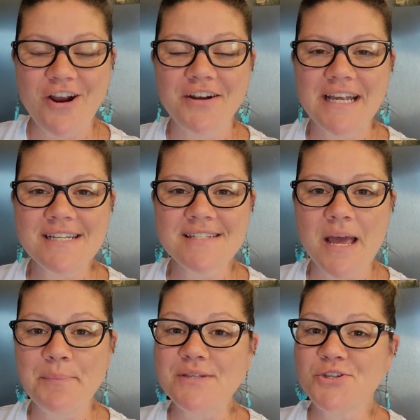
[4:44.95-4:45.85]
Our next
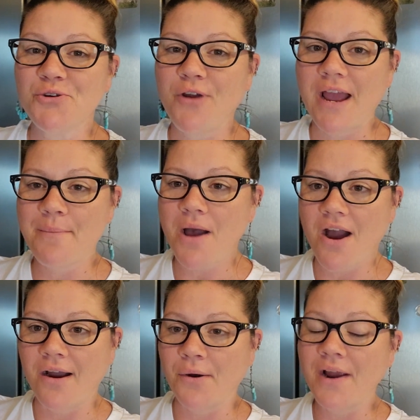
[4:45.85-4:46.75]
step is to grab
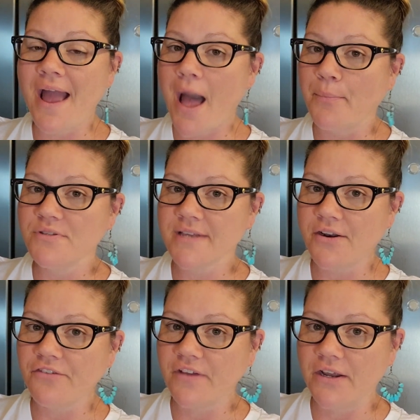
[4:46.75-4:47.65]
our apple
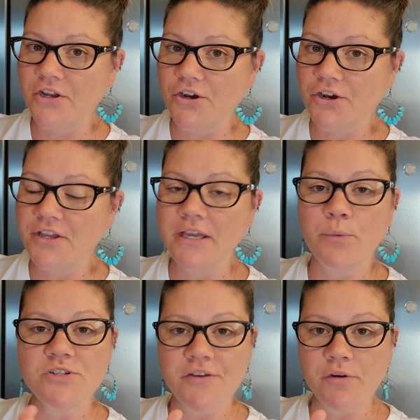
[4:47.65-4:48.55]
cider vinegar. You can get
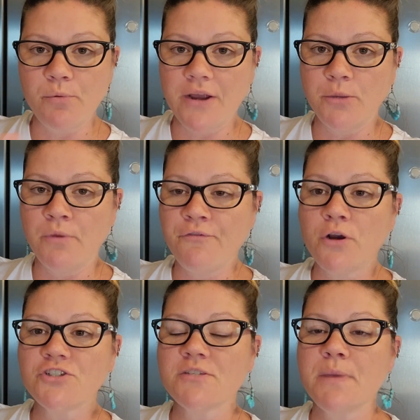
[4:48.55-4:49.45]
whichever brand you
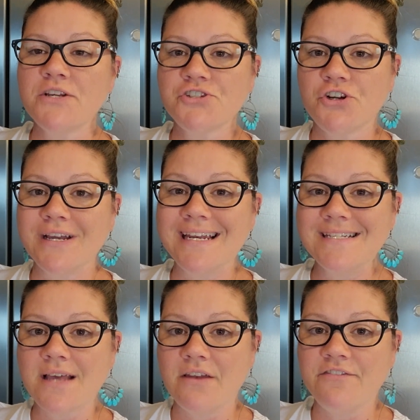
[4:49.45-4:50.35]
prefer. Just make sure it
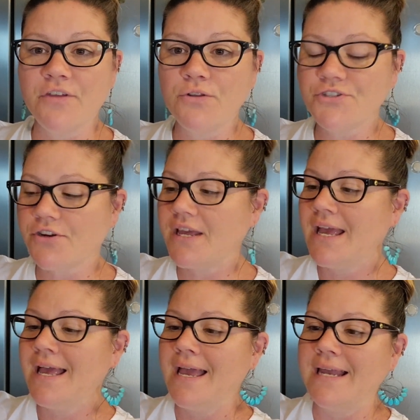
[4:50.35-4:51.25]
is unfiltered
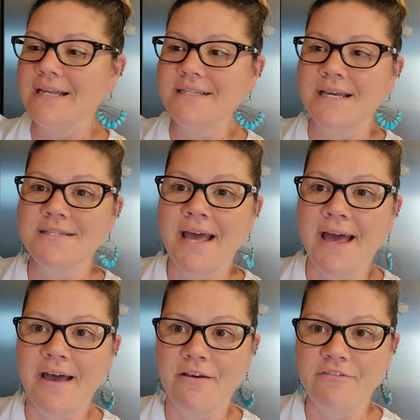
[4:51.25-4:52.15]
and it does
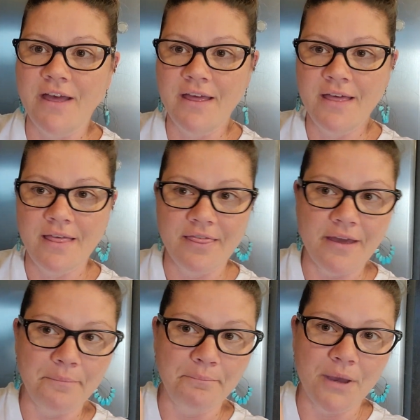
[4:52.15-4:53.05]
have
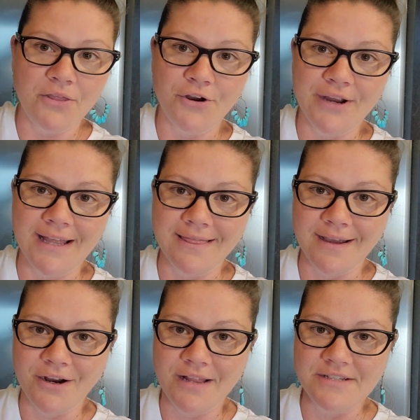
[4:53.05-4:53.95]
that mother in
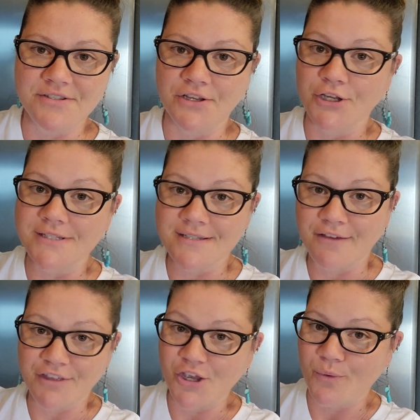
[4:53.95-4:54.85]
there. That's the good
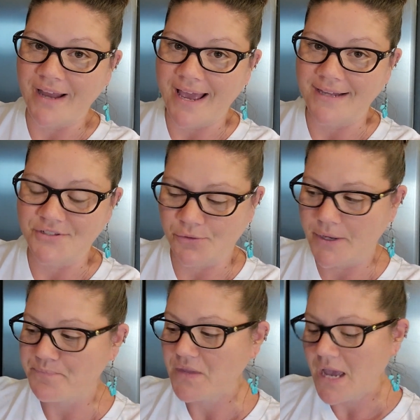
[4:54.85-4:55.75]
stuff that you want to add to
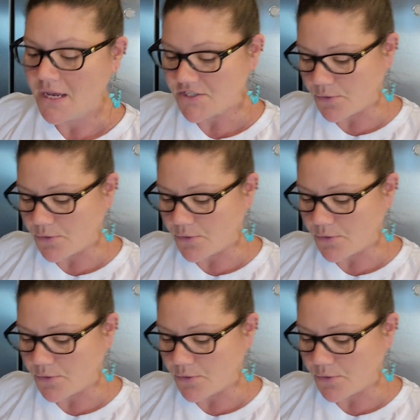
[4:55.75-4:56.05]
it. So